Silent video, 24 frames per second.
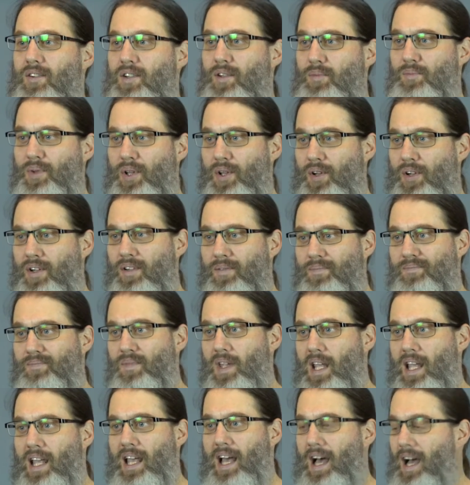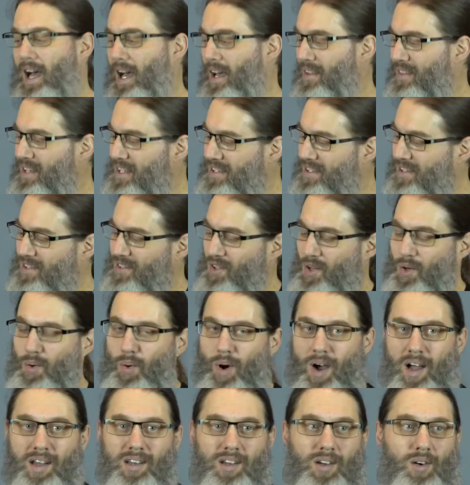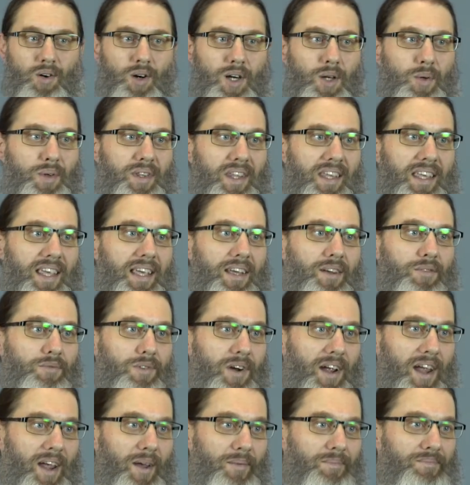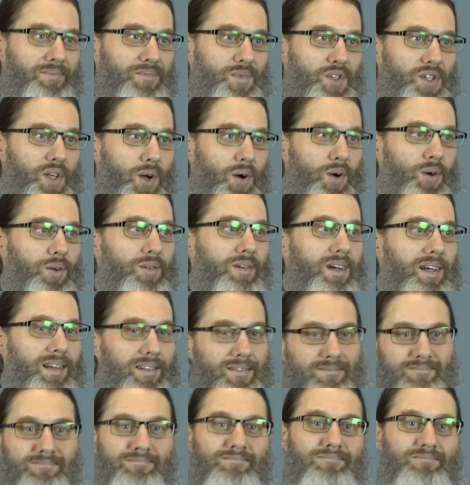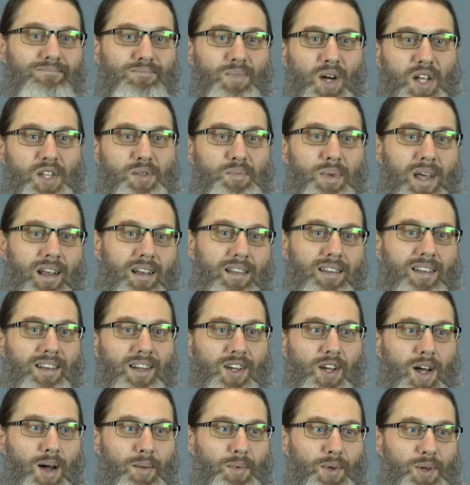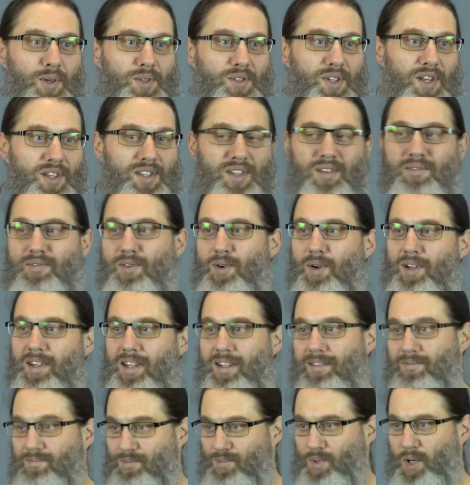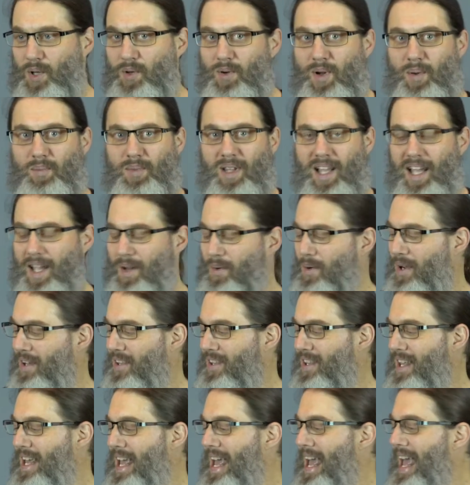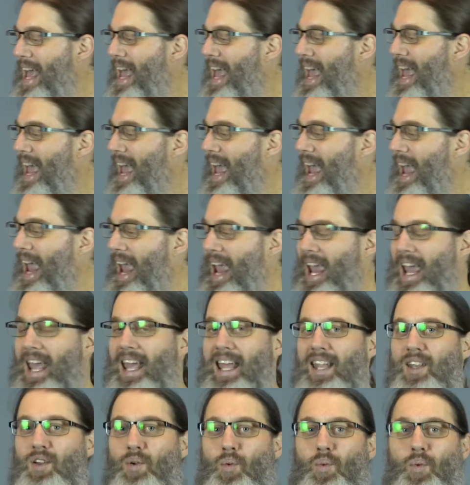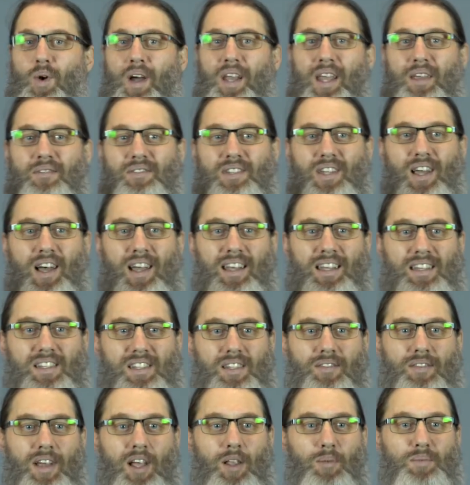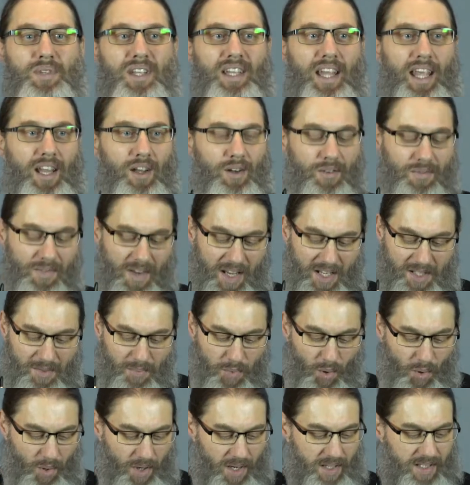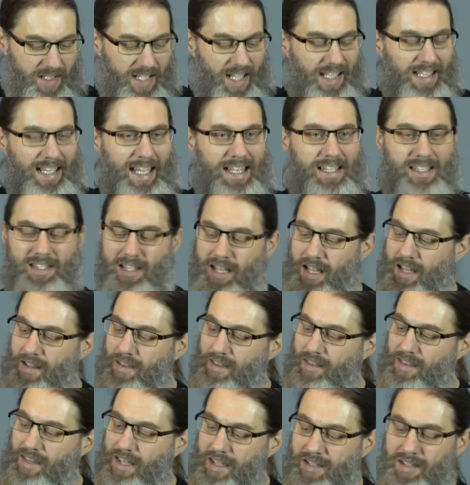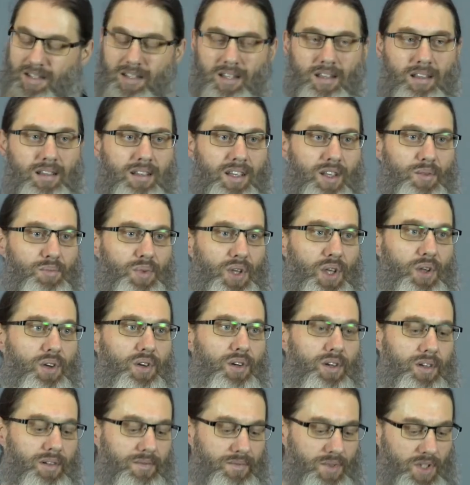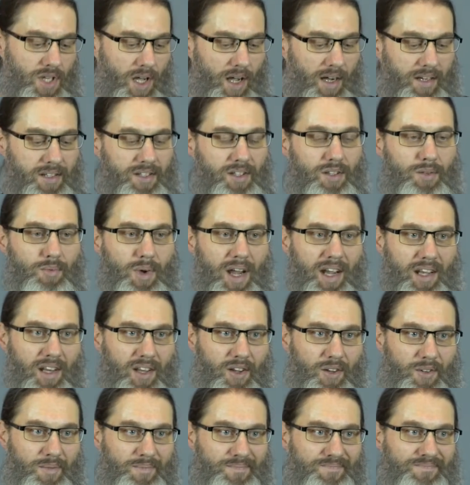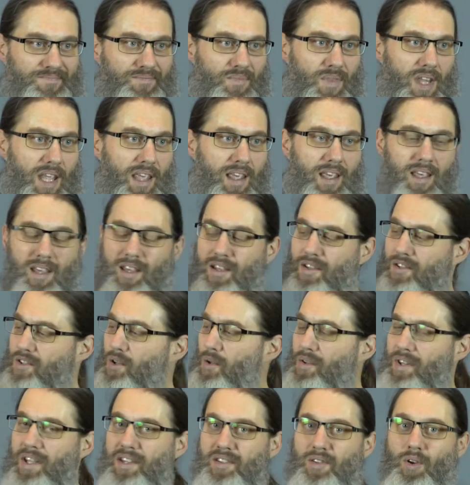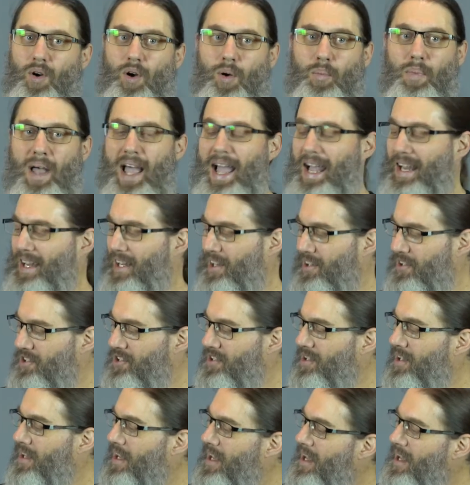computer. This is a quad core with a gig of RAM, so much better than a Commodore 64 that we grew up playing with. And what I've done is developed an interface board that lets this computer talk to the radio. So this whole package